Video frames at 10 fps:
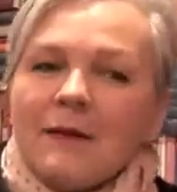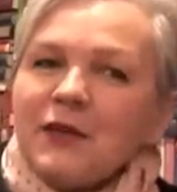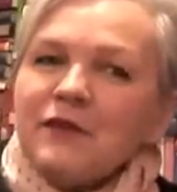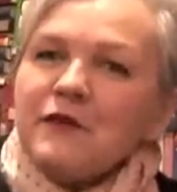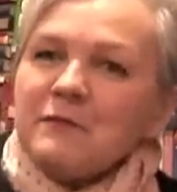
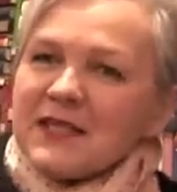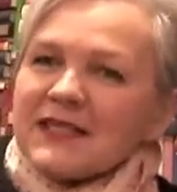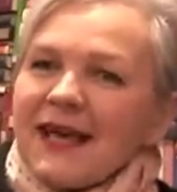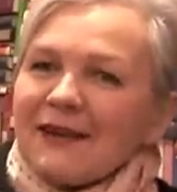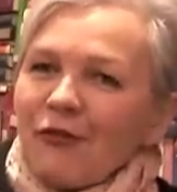But if you
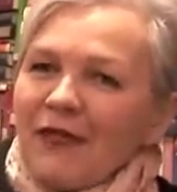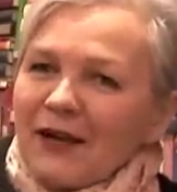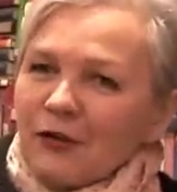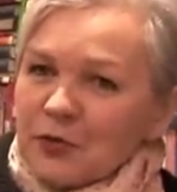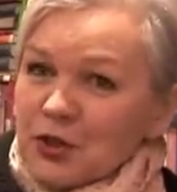miss out on
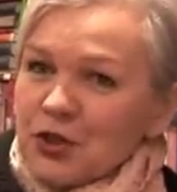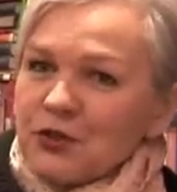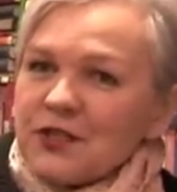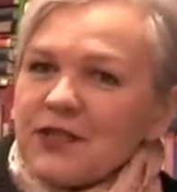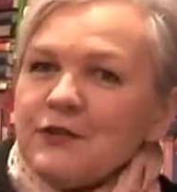that
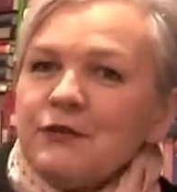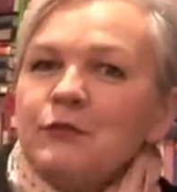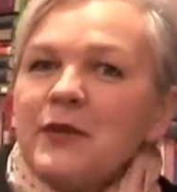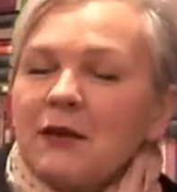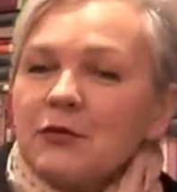opportunity, you'll
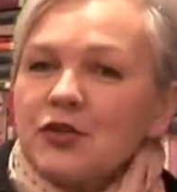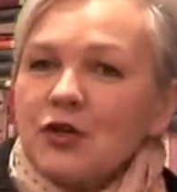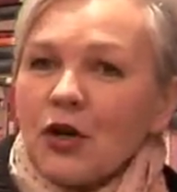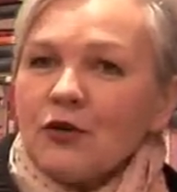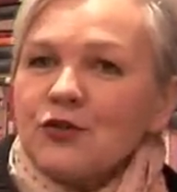be able to
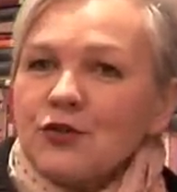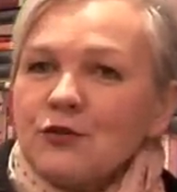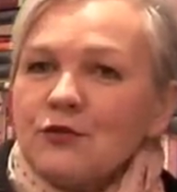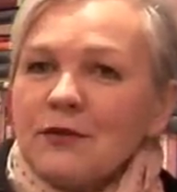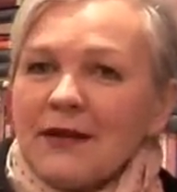go
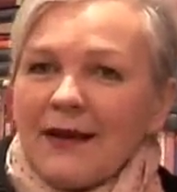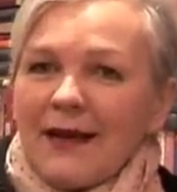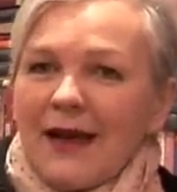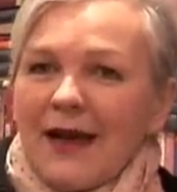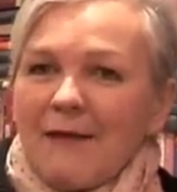to
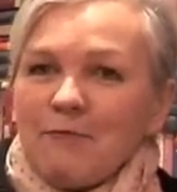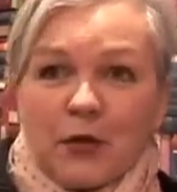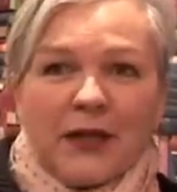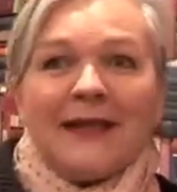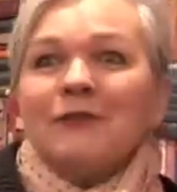
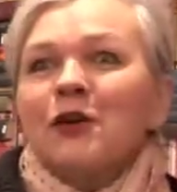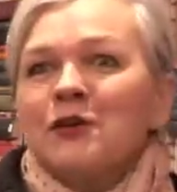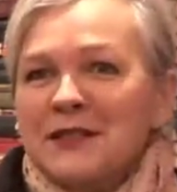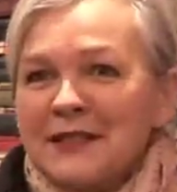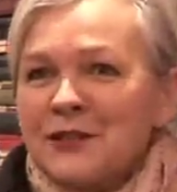Brigita
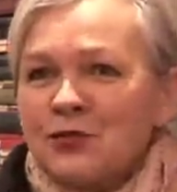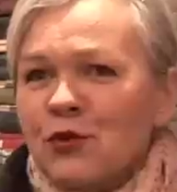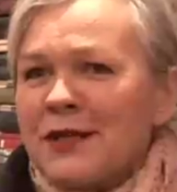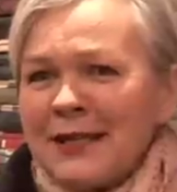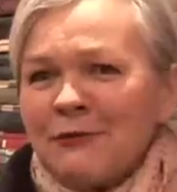Ozolins'
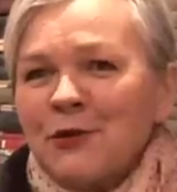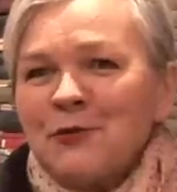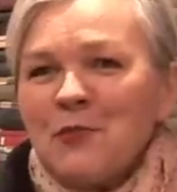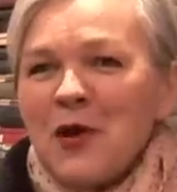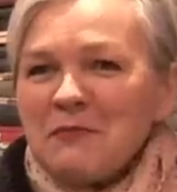reading
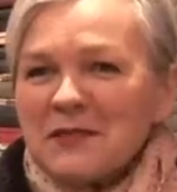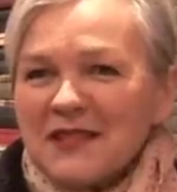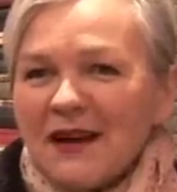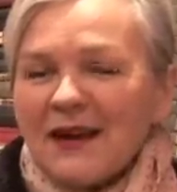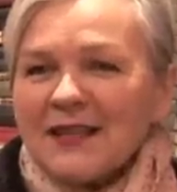room
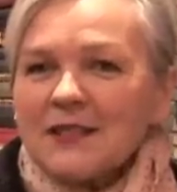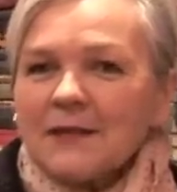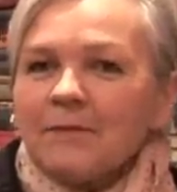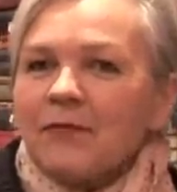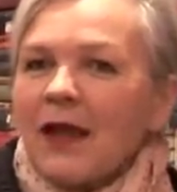website
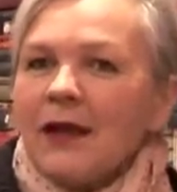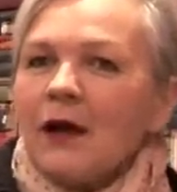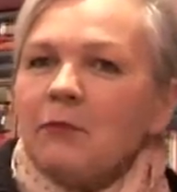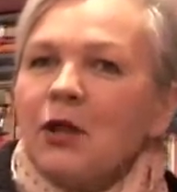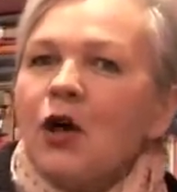and
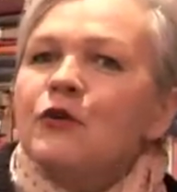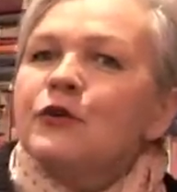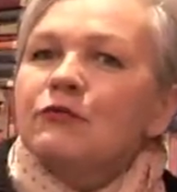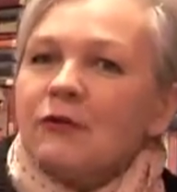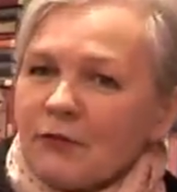
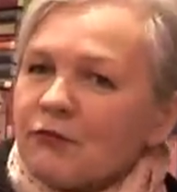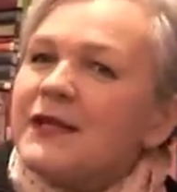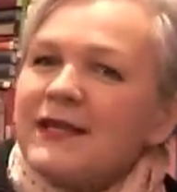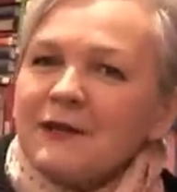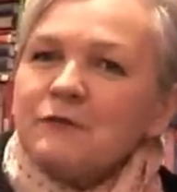upload a
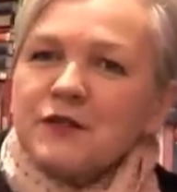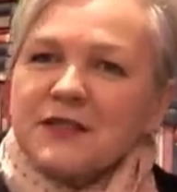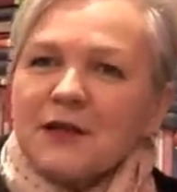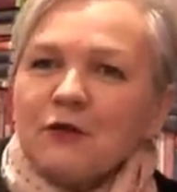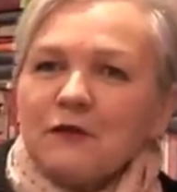reading of
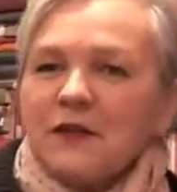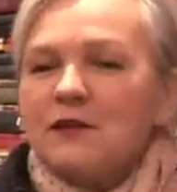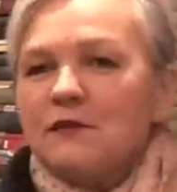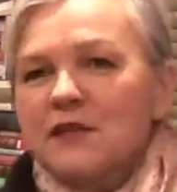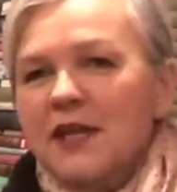yourself
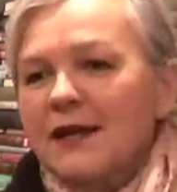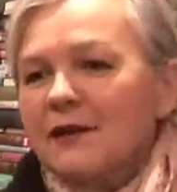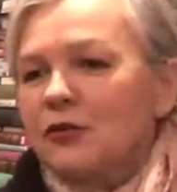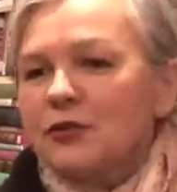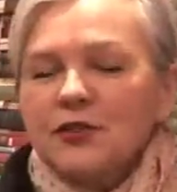that you've
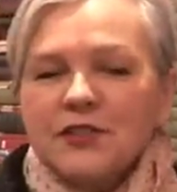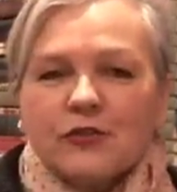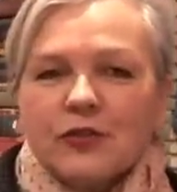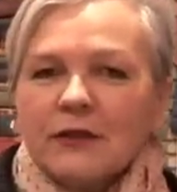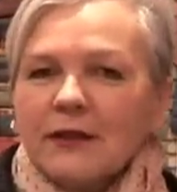taken on your
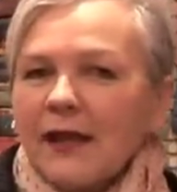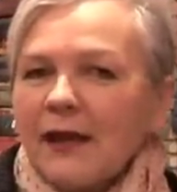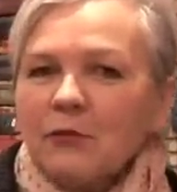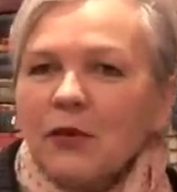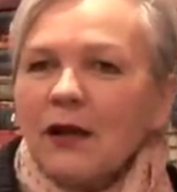digital
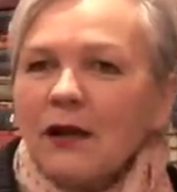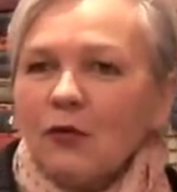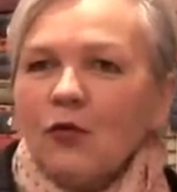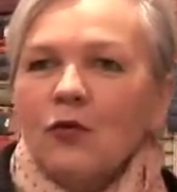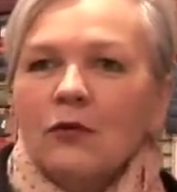camera
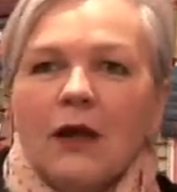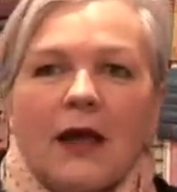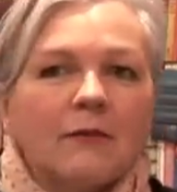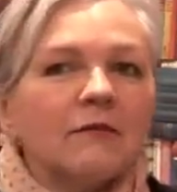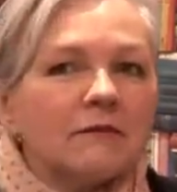or
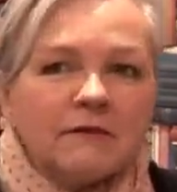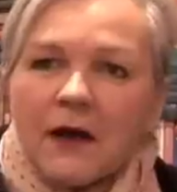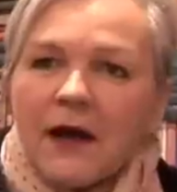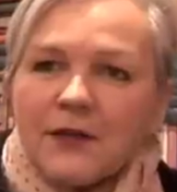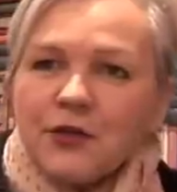
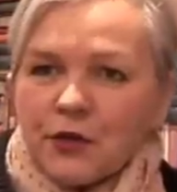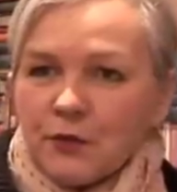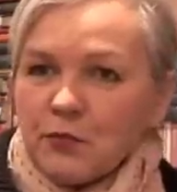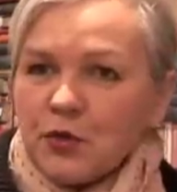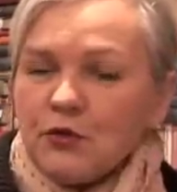via your
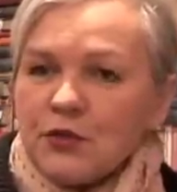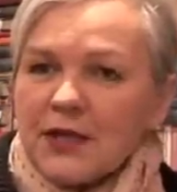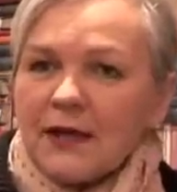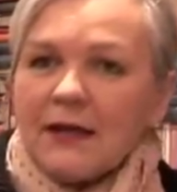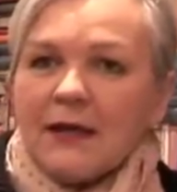
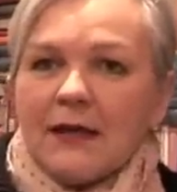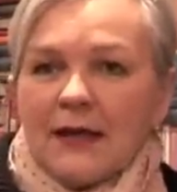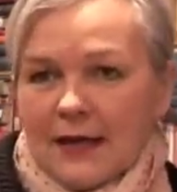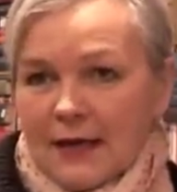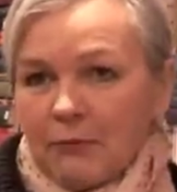computer
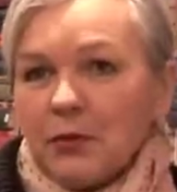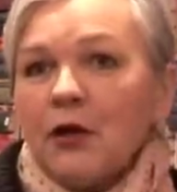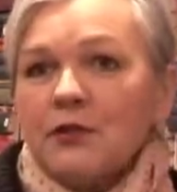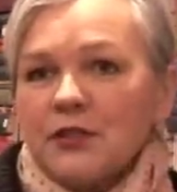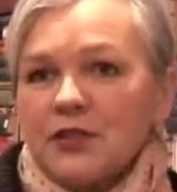and
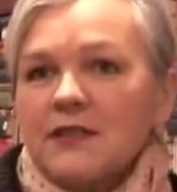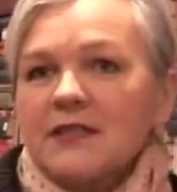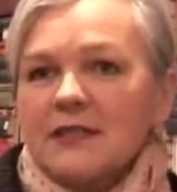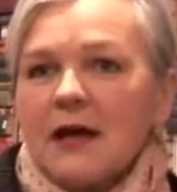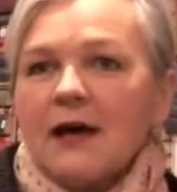upload it to the
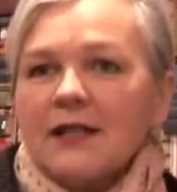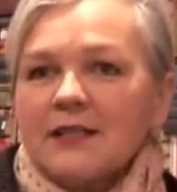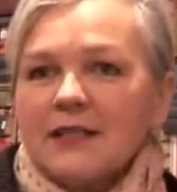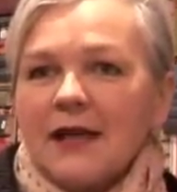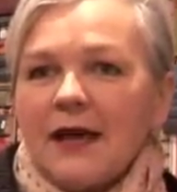site,